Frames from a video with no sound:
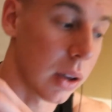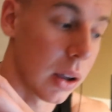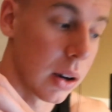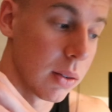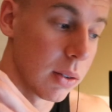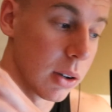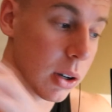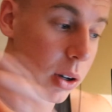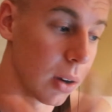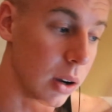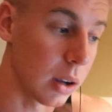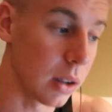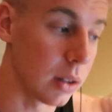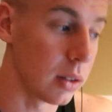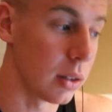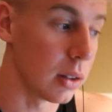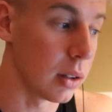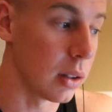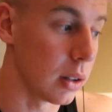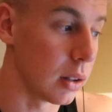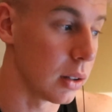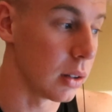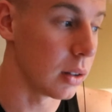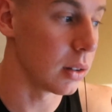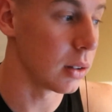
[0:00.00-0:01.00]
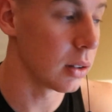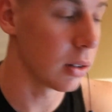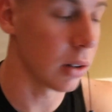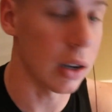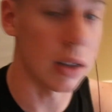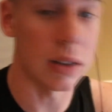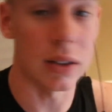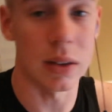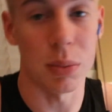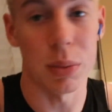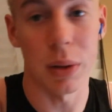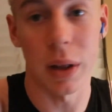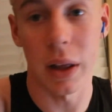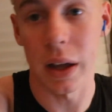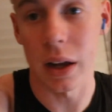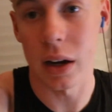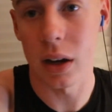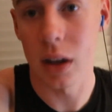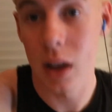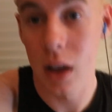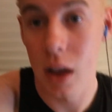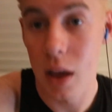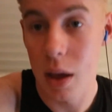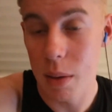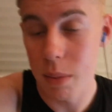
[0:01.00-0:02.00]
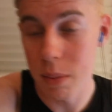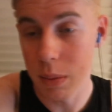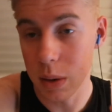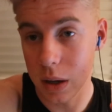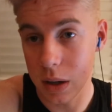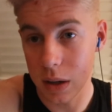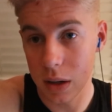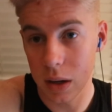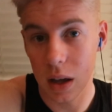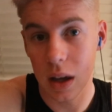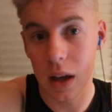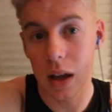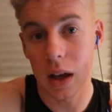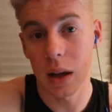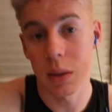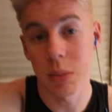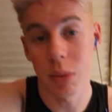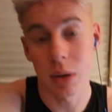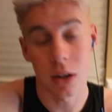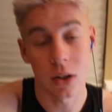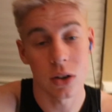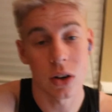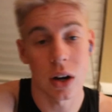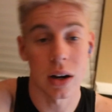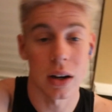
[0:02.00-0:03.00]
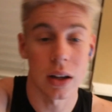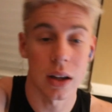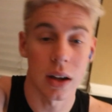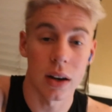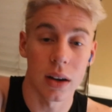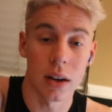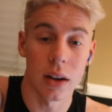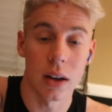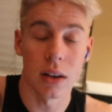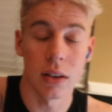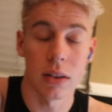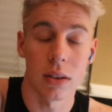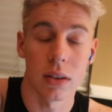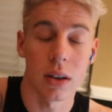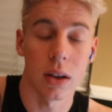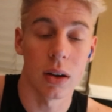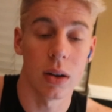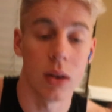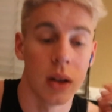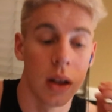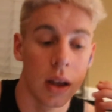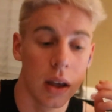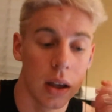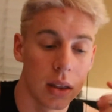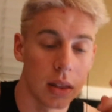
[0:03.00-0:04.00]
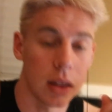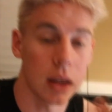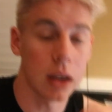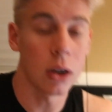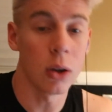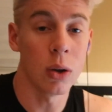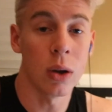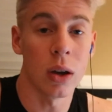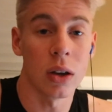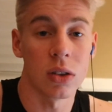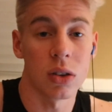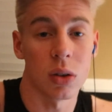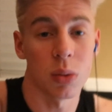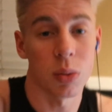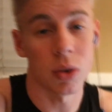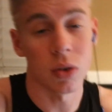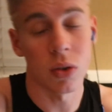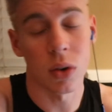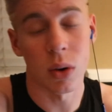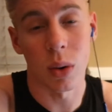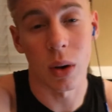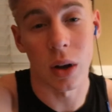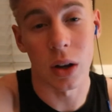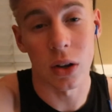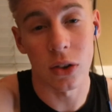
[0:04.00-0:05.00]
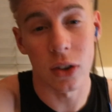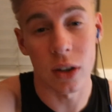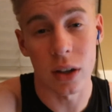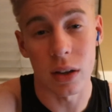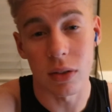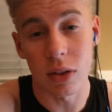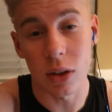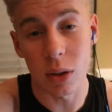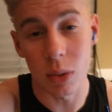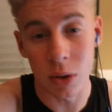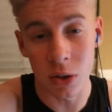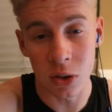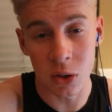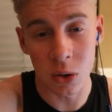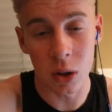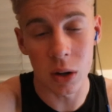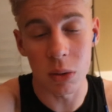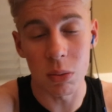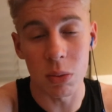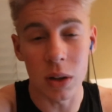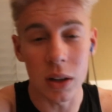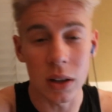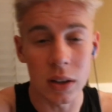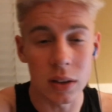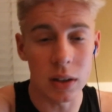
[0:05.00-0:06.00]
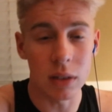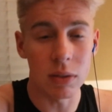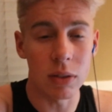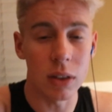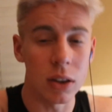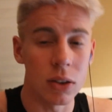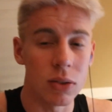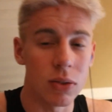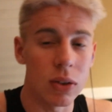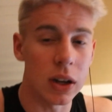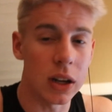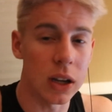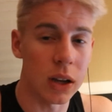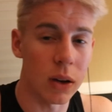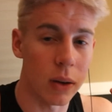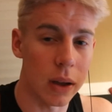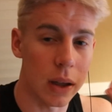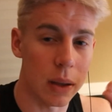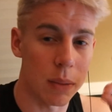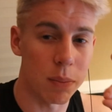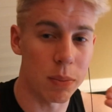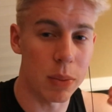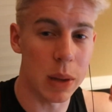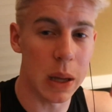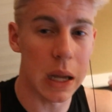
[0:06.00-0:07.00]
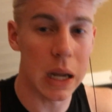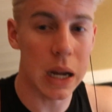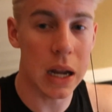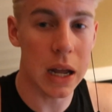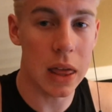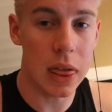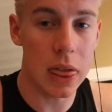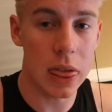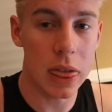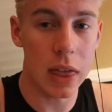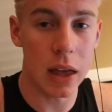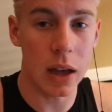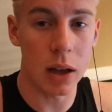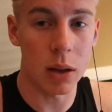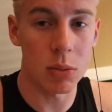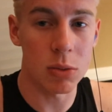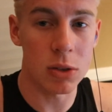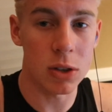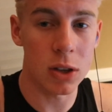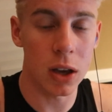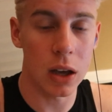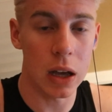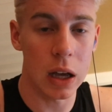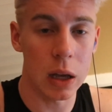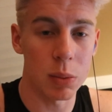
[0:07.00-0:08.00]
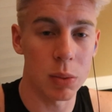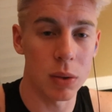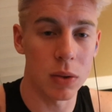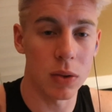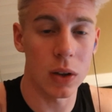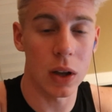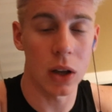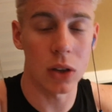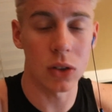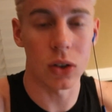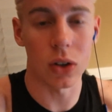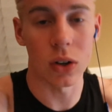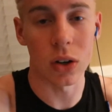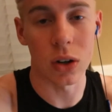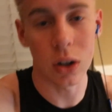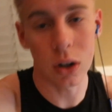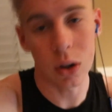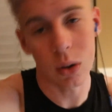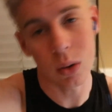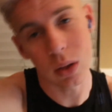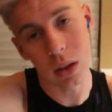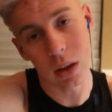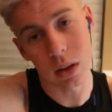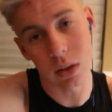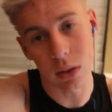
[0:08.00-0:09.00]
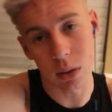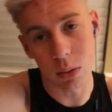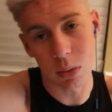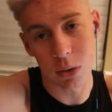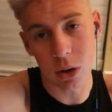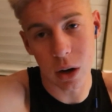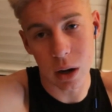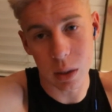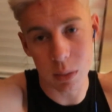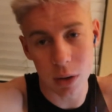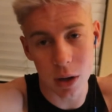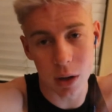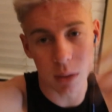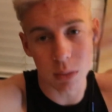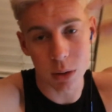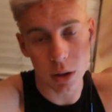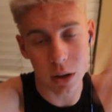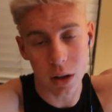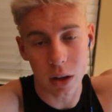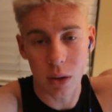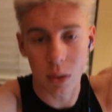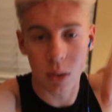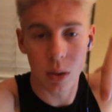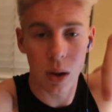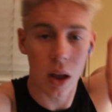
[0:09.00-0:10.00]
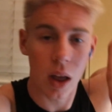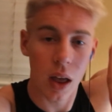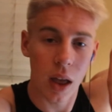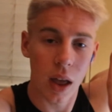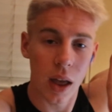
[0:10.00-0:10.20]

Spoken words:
kind of a crazy plan, but I'm gonna try to get it done. So thank you guys so much for watching. If you enjoyed, please give this video a big thumbs up. If you guys are new, then subscribe down below.